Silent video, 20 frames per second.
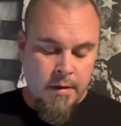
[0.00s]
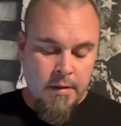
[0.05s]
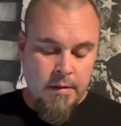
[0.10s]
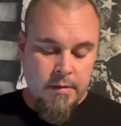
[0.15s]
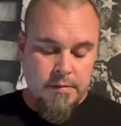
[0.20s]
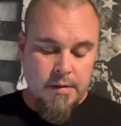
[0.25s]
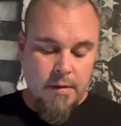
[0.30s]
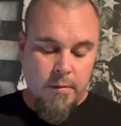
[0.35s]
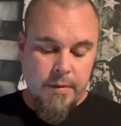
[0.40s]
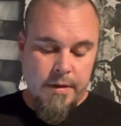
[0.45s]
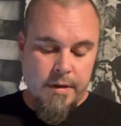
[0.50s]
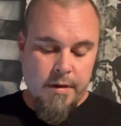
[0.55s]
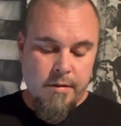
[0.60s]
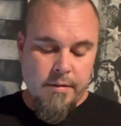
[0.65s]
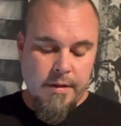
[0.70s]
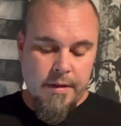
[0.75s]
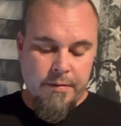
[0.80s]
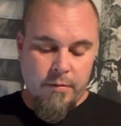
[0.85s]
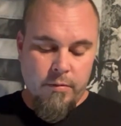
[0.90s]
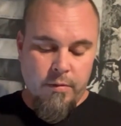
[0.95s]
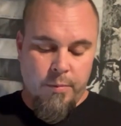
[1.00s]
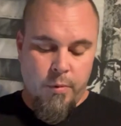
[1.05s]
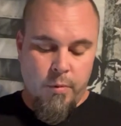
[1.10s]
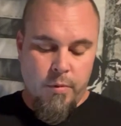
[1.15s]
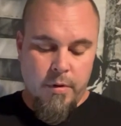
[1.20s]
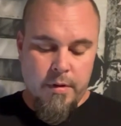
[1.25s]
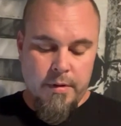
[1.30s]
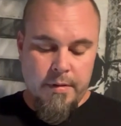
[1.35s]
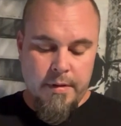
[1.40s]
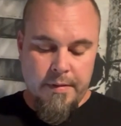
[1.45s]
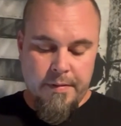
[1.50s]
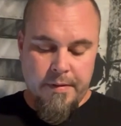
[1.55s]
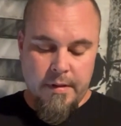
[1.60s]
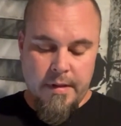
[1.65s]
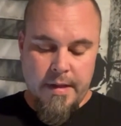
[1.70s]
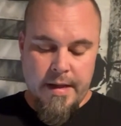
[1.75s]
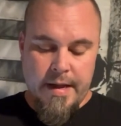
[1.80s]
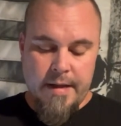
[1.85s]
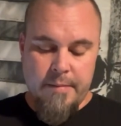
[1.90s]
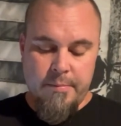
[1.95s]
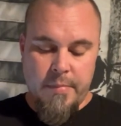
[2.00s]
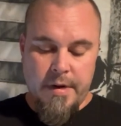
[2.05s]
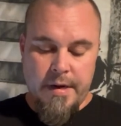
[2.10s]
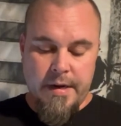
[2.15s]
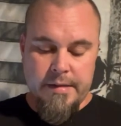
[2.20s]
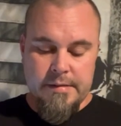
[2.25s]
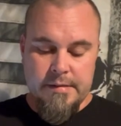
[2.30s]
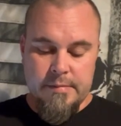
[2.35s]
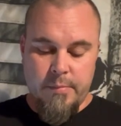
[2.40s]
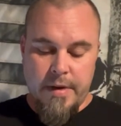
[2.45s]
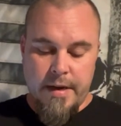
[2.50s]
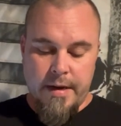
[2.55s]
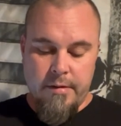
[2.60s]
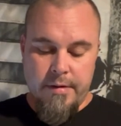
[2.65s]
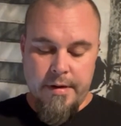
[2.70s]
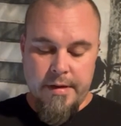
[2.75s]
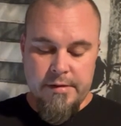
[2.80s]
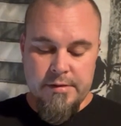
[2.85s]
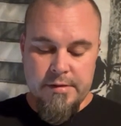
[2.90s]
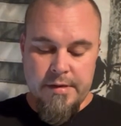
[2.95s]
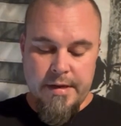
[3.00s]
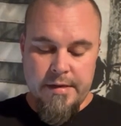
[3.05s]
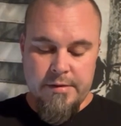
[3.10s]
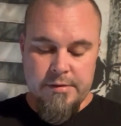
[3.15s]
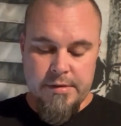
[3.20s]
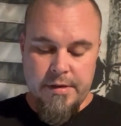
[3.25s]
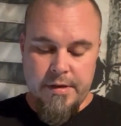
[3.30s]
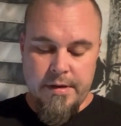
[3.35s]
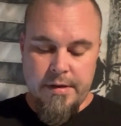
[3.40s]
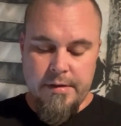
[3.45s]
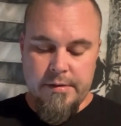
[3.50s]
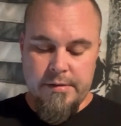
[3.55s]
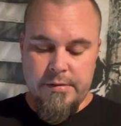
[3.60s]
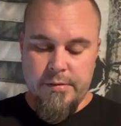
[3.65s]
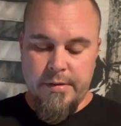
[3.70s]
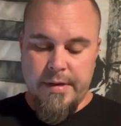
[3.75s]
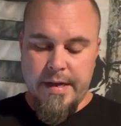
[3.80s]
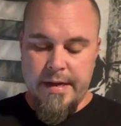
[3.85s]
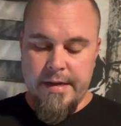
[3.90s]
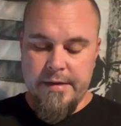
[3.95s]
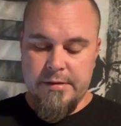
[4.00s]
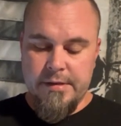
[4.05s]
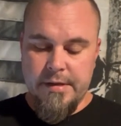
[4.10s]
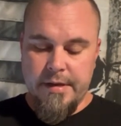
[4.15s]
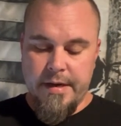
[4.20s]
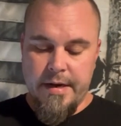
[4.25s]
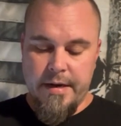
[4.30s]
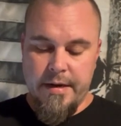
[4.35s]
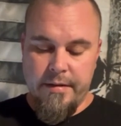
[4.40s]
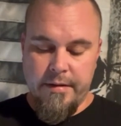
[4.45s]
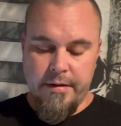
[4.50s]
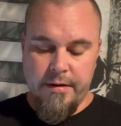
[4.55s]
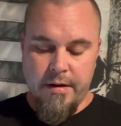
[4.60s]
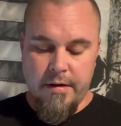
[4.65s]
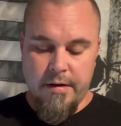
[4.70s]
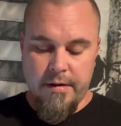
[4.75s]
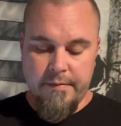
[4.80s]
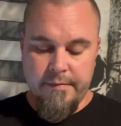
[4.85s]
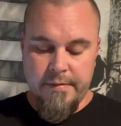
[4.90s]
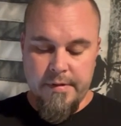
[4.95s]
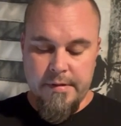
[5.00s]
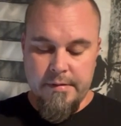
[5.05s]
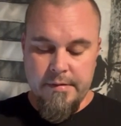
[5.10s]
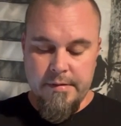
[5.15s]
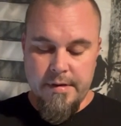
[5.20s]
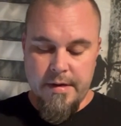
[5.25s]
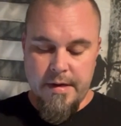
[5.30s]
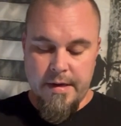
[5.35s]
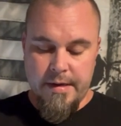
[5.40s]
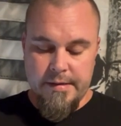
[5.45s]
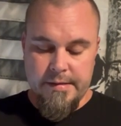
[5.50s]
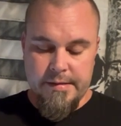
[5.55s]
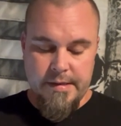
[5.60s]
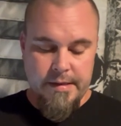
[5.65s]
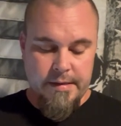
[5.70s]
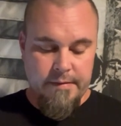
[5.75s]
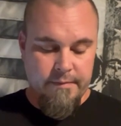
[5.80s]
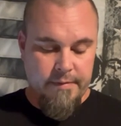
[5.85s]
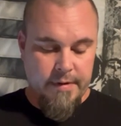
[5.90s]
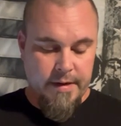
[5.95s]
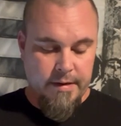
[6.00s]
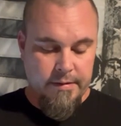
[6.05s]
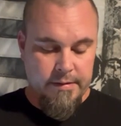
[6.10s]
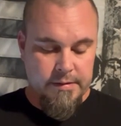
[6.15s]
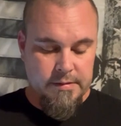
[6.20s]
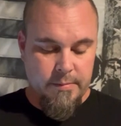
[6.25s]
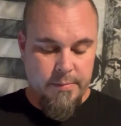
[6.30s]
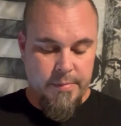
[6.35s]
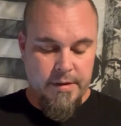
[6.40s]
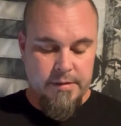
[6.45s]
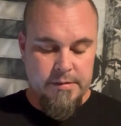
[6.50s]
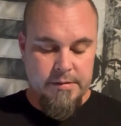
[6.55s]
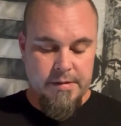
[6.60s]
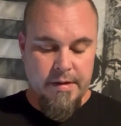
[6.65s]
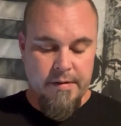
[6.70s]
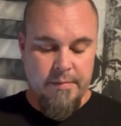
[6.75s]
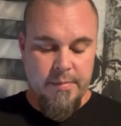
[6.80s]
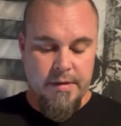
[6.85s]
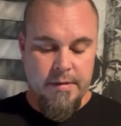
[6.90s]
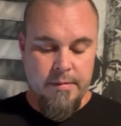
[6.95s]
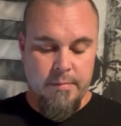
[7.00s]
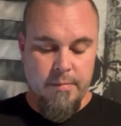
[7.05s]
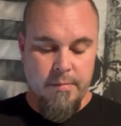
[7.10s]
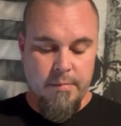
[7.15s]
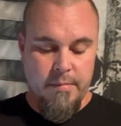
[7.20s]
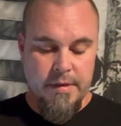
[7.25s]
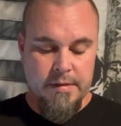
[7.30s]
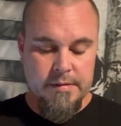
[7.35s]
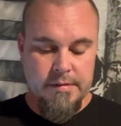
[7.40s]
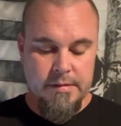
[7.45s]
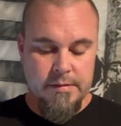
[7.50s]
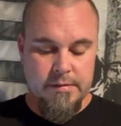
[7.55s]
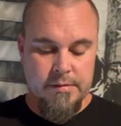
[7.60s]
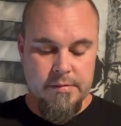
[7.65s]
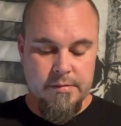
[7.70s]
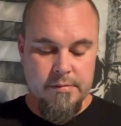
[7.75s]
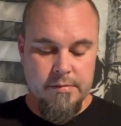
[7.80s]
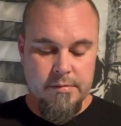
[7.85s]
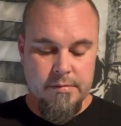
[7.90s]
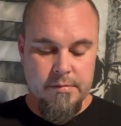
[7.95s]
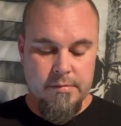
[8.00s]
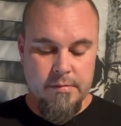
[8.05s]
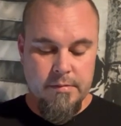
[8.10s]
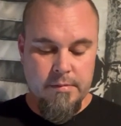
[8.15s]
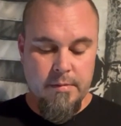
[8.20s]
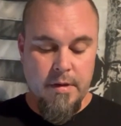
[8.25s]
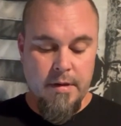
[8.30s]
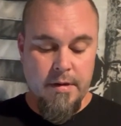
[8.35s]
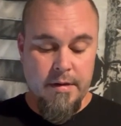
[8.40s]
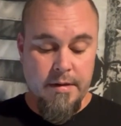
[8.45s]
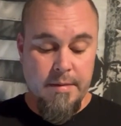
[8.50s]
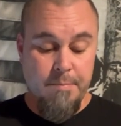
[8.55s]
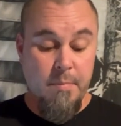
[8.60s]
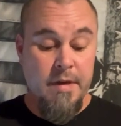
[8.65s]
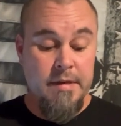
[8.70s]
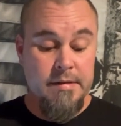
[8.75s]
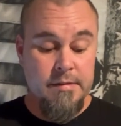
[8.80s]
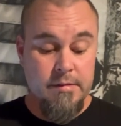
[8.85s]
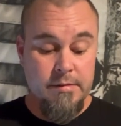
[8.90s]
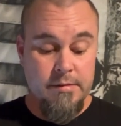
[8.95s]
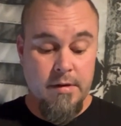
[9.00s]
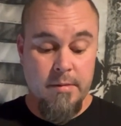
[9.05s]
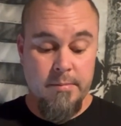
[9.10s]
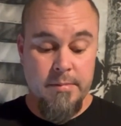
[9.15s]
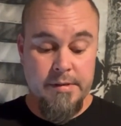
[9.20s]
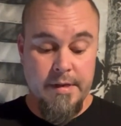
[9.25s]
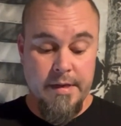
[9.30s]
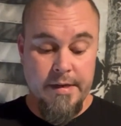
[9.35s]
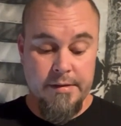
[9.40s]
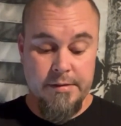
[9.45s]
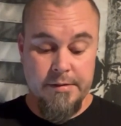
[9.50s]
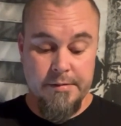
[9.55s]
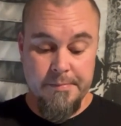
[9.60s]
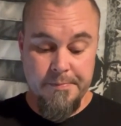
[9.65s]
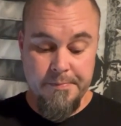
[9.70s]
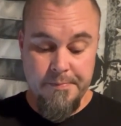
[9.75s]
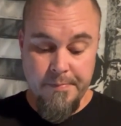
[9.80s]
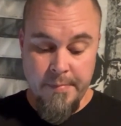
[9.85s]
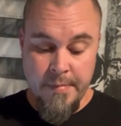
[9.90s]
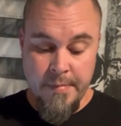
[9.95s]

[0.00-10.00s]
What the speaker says: So we know that the report that the lab mice bioengineered to catch and carry the COVID-19 virus appears to have been a misinterpretation.